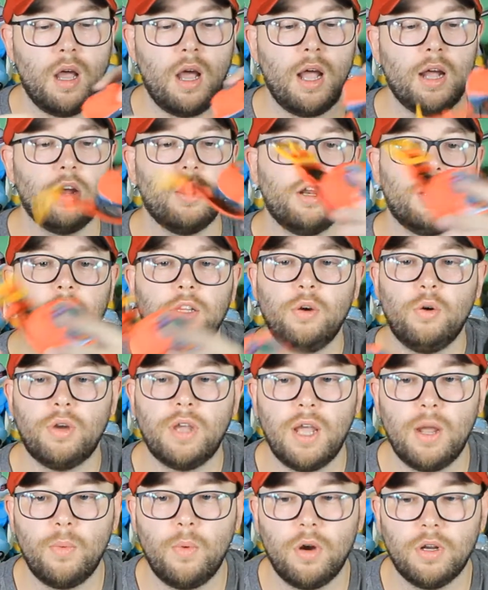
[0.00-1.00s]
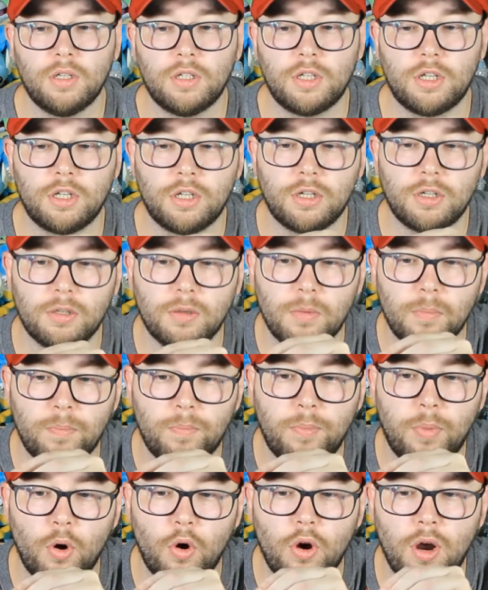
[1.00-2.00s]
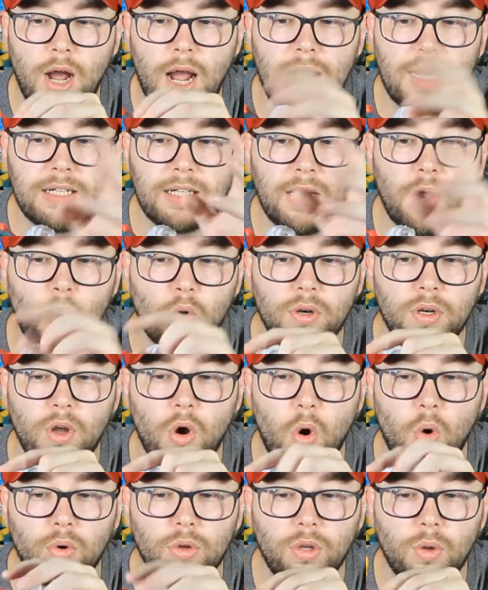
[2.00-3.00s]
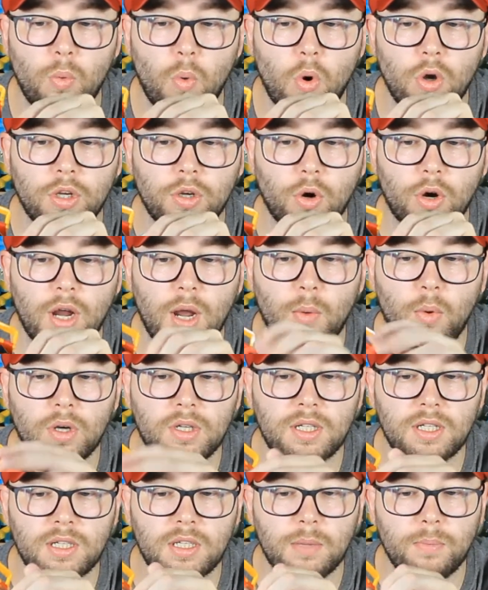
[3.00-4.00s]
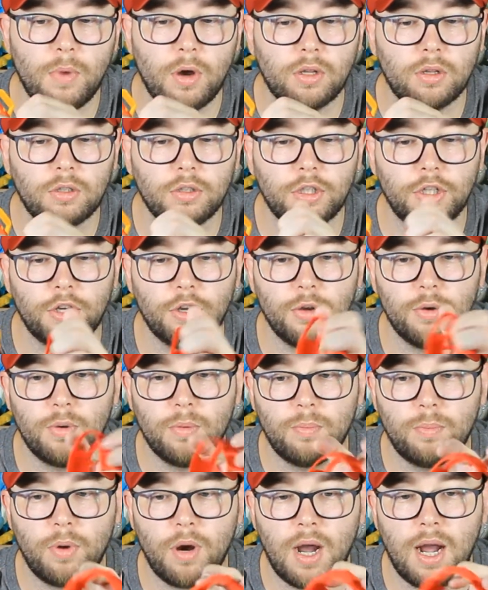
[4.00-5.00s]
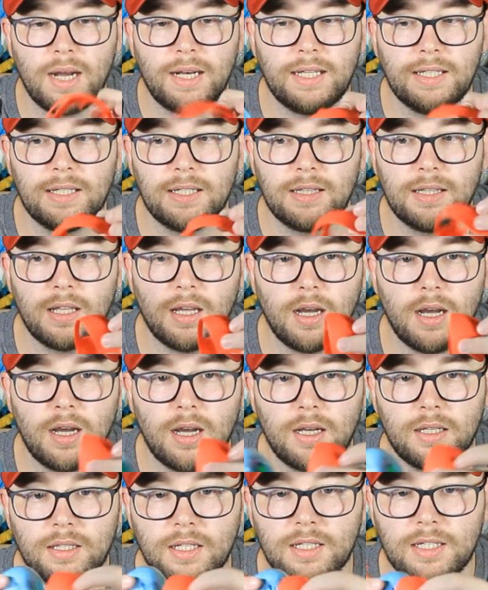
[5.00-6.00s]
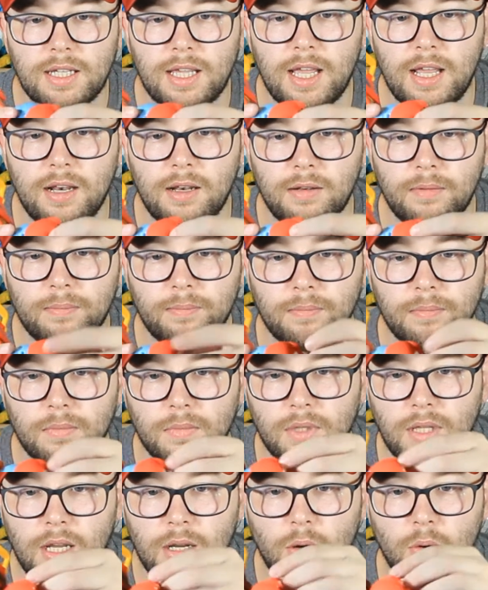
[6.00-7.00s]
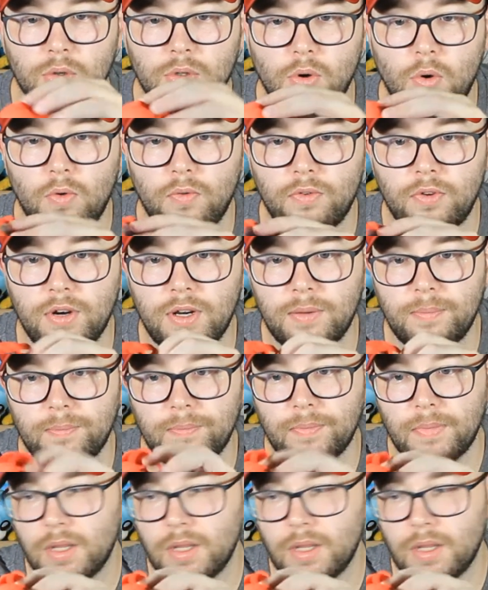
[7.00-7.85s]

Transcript: I got a Yokai watch, but I actually own the Yokai watch. It's the Model U, but I needed the skin that goes over it.